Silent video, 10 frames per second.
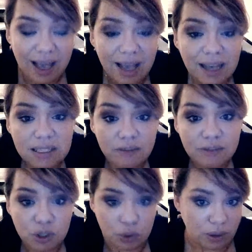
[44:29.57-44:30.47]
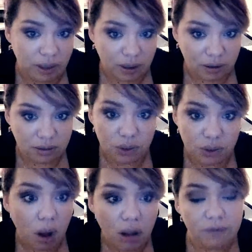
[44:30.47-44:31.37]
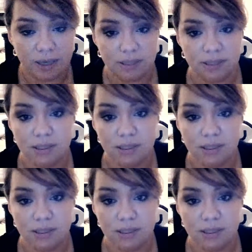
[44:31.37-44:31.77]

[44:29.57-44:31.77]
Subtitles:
his love story to all of us.